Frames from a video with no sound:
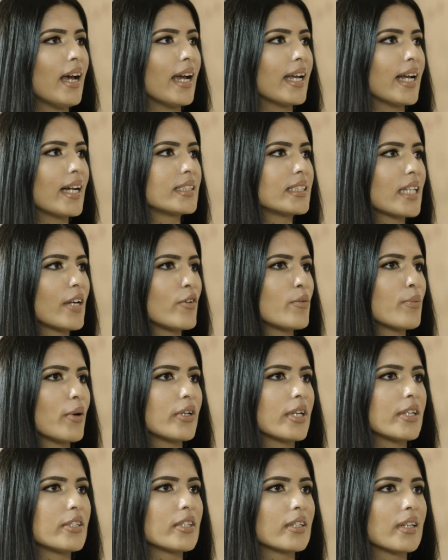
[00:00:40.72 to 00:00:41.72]
I asked
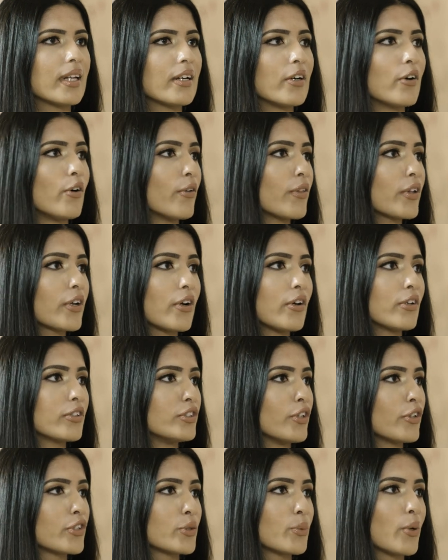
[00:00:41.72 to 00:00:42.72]
everybody to like, all the
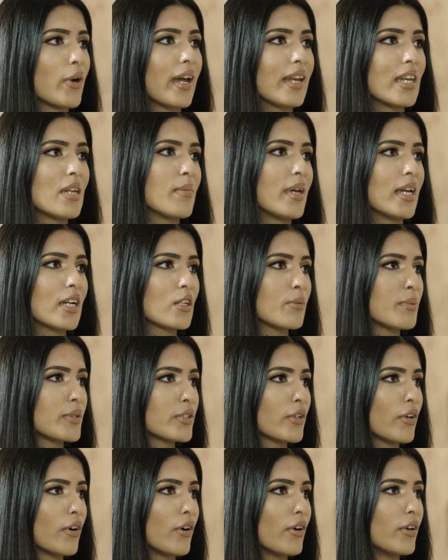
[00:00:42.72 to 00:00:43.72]
girls not to wear any makeup
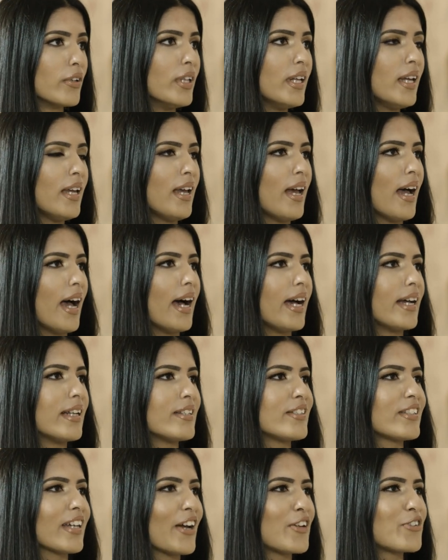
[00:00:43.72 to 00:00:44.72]
at all. Mm-hmm.
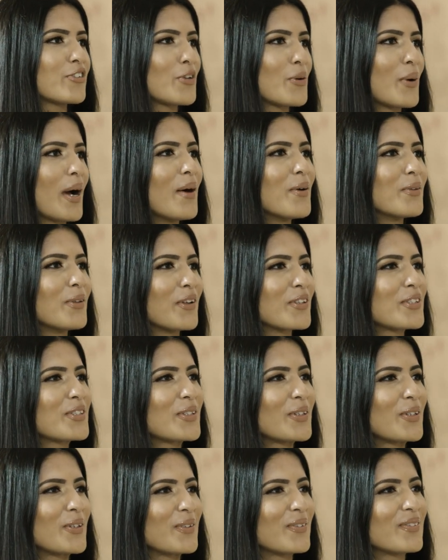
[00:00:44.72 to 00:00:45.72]
And I drew out
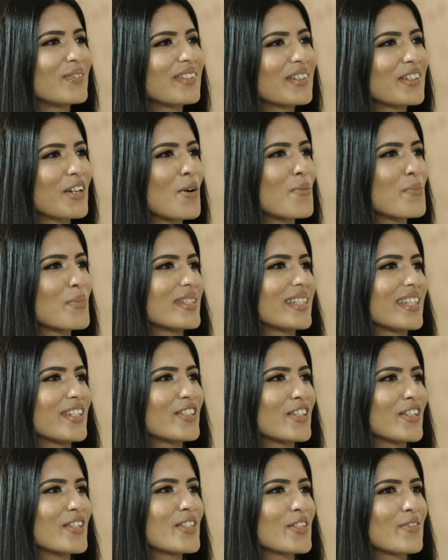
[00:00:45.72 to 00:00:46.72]
lots of
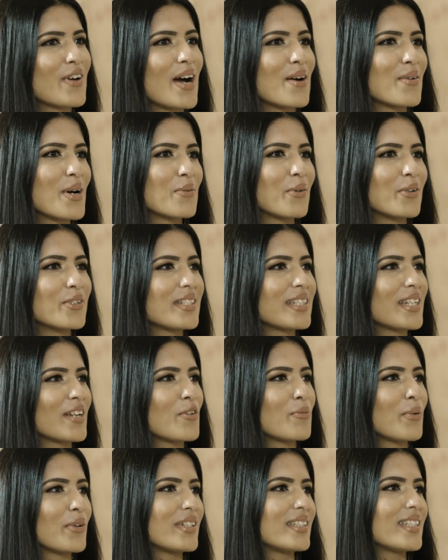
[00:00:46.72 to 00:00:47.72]
compositions of how I wanted
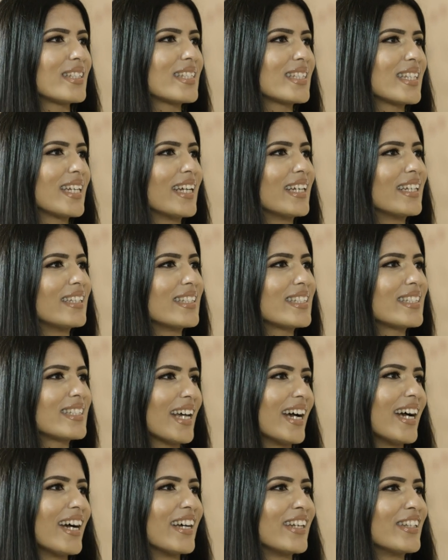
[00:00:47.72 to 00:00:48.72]
everybody to sit and
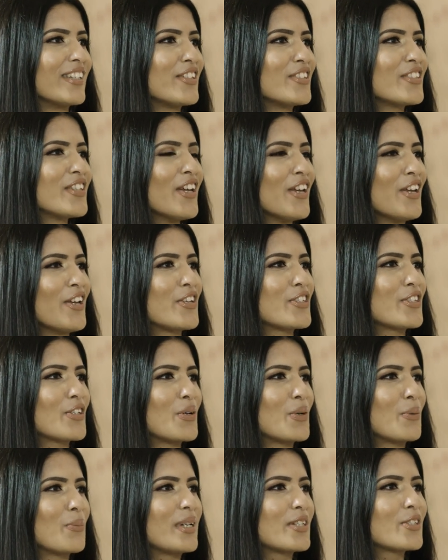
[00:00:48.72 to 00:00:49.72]
stand.
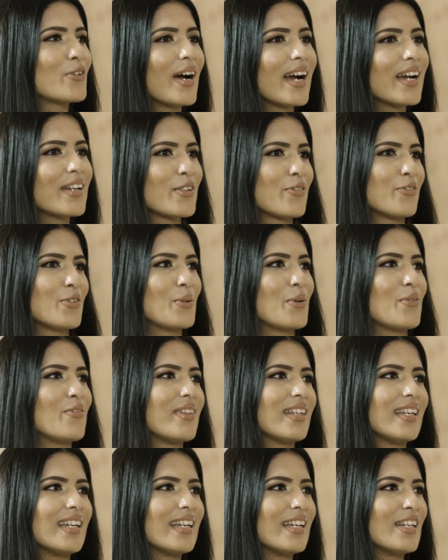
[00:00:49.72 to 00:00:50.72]
So we tried a few
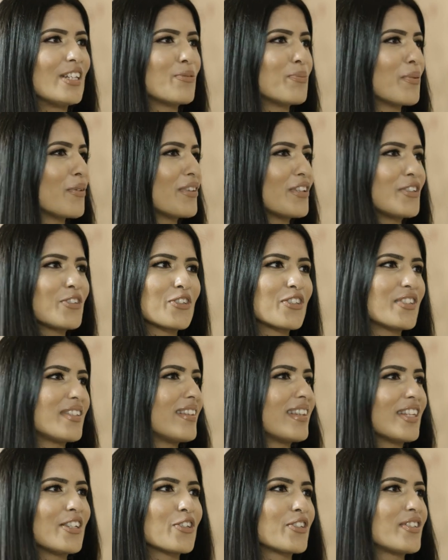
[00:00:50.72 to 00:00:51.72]
of these, but they
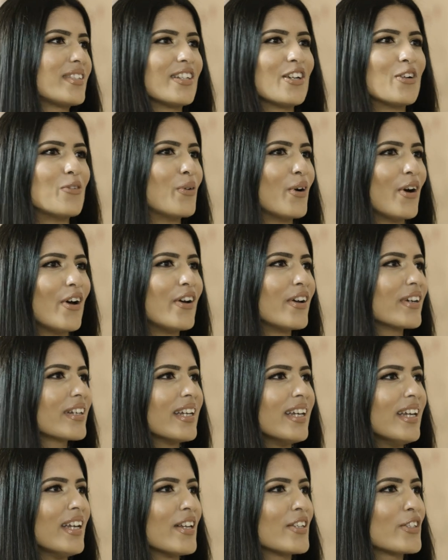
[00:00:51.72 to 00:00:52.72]
just didn't
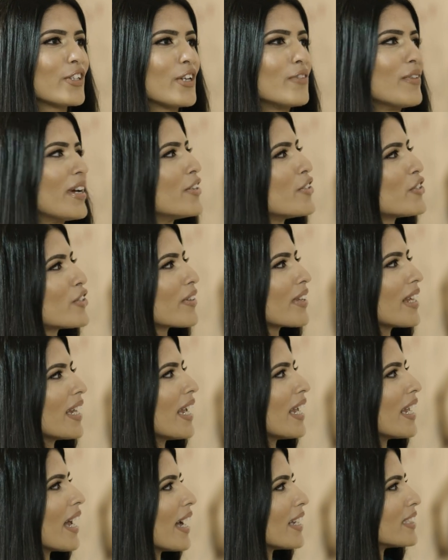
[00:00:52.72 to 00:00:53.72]
work. So
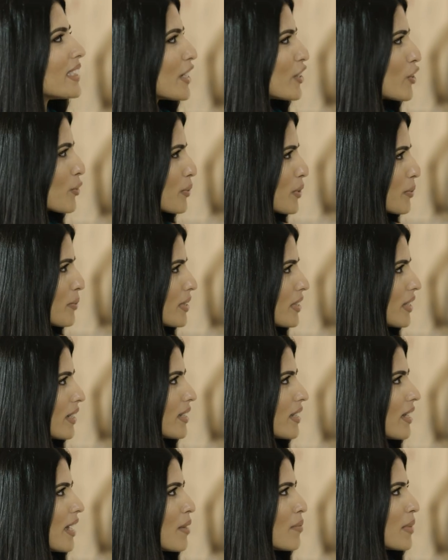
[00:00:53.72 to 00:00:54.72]
Eventually I set up
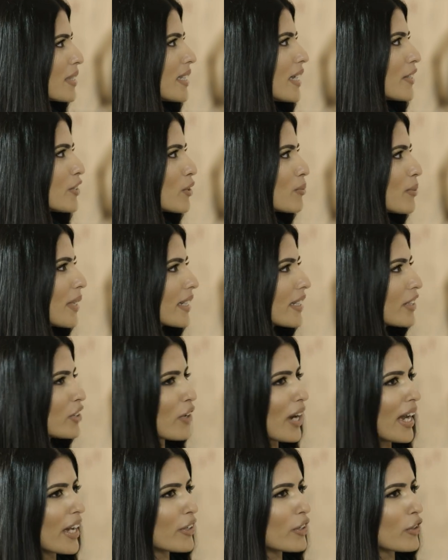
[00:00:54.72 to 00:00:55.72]
set up like a
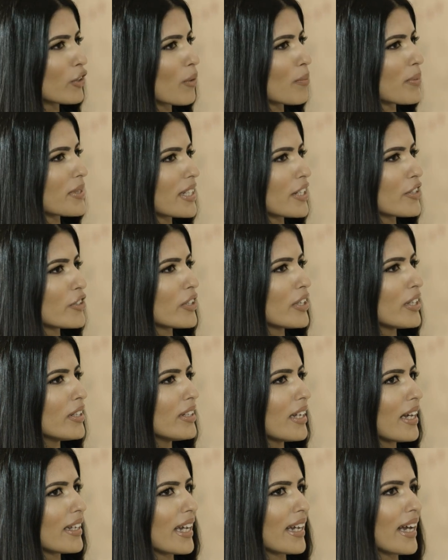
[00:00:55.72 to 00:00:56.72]
triangle
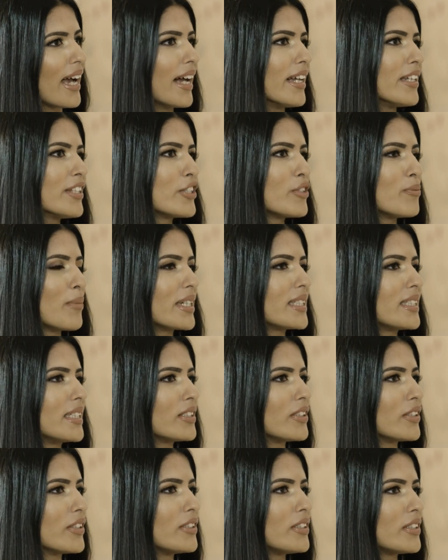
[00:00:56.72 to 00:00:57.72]
composition, and I asked my
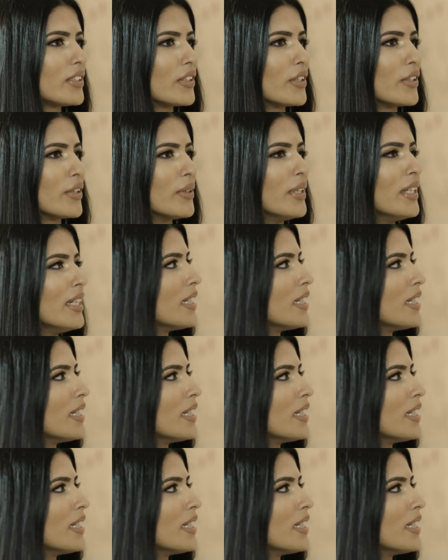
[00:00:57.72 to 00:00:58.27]
sitters to